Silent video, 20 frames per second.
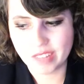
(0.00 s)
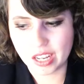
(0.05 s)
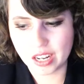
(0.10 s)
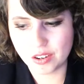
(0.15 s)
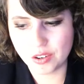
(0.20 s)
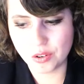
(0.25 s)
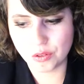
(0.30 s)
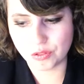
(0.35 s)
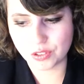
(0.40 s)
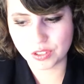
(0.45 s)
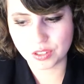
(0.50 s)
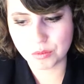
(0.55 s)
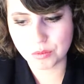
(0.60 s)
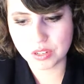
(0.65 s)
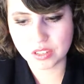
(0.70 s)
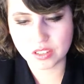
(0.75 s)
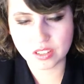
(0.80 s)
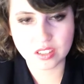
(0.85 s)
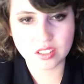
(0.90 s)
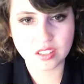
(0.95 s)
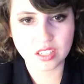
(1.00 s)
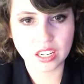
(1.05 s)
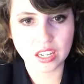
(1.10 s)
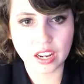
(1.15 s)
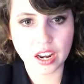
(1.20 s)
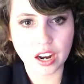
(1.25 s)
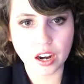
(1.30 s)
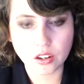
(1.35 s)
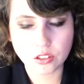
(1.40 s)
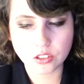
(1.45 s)
I don't know, for some reason I just didn't
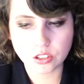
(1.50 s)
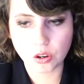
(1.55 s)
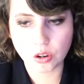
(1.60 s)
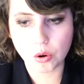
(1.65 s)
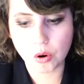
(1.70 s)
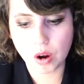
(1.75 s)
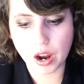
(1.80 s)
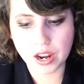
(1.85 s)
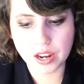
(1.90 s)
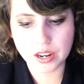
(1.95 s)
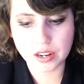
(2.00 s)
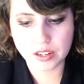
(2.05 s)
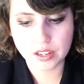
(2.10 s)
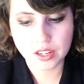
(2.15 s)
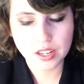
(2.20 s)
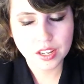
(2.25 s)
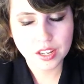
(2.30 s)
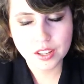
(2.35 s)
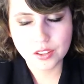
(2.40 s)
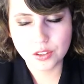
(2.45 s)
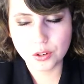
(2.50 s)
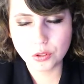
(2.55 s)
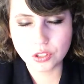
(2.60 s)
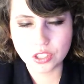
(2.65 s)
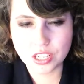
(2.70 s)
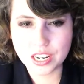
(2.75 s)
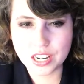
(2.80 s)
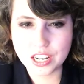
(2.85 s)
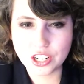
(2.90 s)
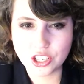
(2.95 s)
care. So those
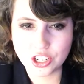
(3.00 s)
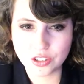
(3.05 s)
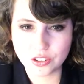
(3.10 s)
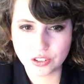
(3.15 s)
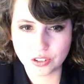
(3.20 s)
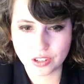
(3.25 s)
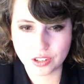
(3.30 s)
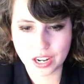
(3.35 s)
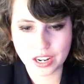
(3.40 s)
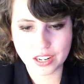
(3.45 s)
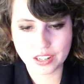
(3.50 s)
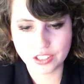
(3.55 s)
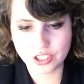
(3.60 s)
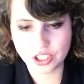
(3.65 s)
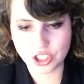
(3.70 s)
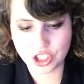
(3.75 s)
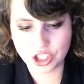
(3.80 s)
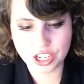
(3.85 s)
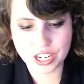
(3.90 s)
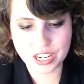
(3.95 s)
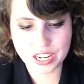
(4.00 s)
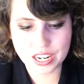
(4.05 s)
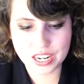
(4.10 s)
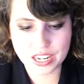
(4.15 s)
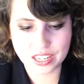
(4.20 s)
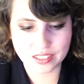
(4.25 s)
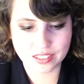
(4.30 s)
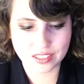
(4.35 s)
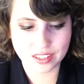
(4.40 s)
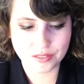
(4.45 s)
teenage years are kind of just shitty
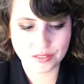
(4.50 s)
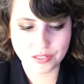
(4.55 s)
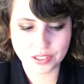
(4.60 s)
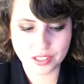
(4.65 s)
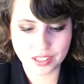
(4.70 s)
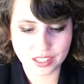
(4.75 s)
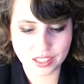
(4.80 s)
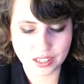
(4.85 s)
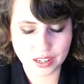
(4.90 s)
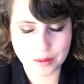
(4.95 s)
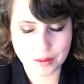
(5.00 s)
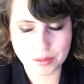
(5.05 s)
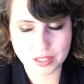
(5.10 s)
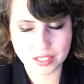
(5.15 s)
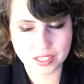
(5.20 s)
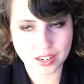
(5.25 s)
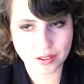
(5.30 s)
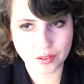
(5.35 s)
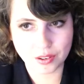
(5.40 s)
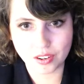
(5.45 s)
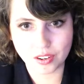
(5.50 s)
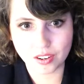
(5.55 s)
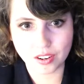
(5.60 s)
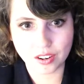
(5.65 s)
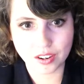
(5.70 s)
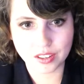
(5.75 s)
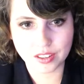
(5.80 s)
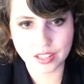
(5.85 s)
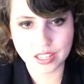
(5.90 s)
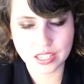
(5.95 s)
because I feel like I missed out on a
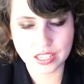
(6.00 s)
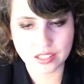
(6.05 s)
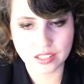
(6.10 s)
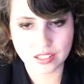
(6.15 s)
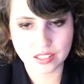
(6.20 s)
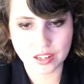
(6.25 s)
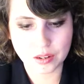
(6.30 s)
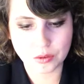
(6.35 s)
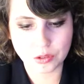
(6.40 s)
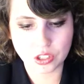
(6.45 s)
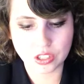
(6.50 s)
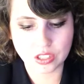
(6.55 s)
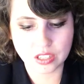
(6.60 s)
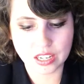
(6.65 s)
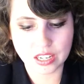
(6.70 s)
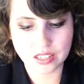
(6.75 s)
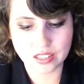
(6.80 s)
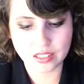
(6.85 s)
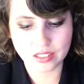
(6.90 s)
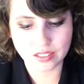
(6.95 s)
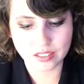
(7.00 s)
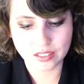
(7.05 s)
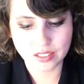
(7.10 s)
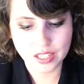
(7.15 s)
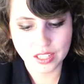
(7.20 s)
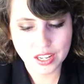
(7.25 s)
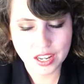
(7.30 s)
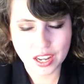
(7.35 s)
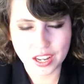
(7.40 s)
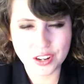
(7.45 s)
lot of things because I was just
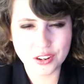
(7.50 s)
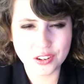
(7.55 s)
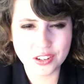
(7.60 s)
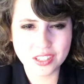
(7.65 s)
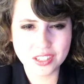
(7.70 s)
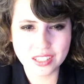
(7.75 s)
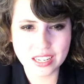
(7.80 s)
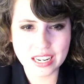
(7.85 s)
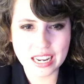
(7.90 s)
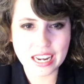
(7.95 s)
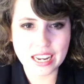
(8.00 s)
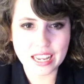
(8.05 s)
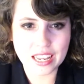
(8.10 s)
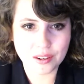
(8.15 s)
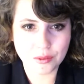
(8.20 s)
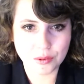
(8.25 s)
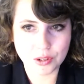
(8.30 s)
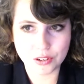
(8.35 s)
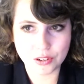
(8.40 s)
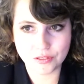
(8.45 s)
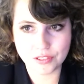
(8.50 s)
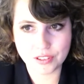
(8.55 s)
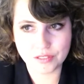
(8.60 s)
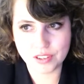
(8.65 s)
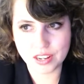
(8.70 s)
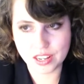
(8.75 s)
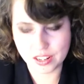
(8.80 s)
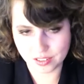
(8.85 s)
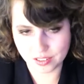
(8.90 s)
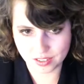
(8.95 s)
you're just an idiot when you're
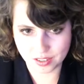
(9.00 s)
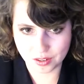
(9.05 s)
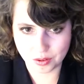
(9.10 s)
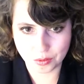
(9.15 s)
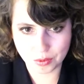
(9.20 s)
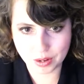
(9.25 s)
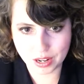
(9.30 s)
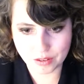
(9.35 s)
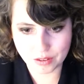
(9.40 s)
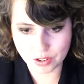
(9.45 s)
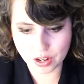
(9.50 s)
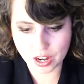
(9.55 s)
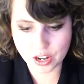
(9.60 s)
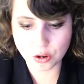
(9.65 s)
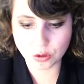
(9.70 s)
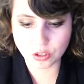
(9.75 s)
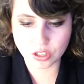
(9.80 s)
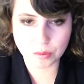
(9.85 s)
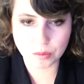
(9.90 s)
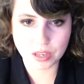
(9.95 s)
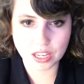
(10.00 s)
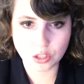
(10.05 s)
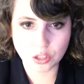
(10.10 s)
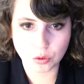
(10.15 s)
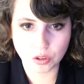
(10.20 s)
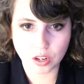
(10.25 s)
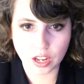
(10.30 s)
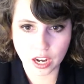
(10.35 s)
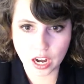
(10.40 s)
15, so whatever. I know some kids were